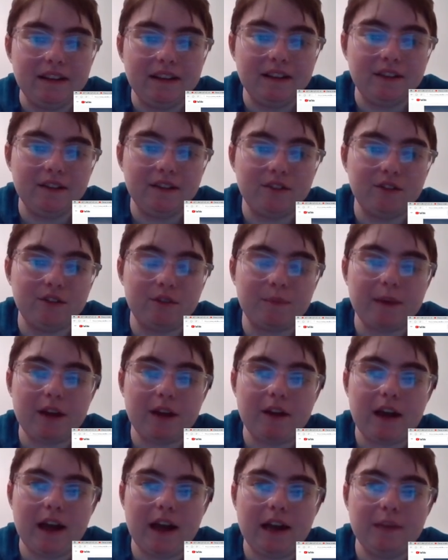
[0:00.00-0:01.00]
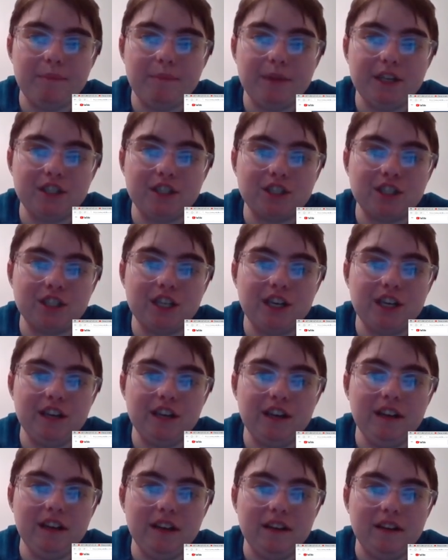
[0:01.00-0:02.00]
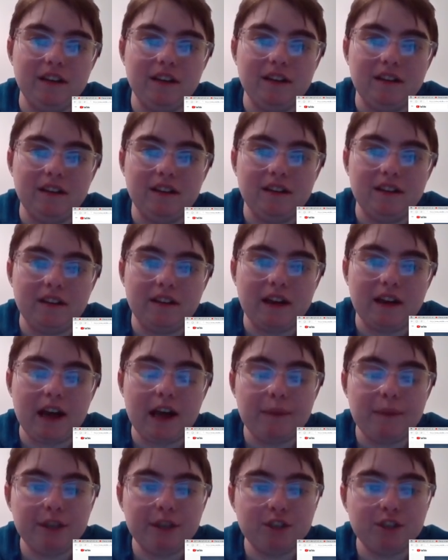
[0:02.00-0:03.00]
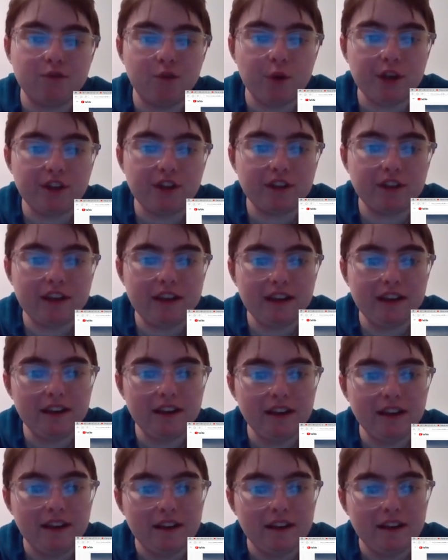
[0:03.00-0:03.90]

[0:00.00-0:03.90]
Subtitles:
It was about a high-pitched kid. High-pitched voice kid.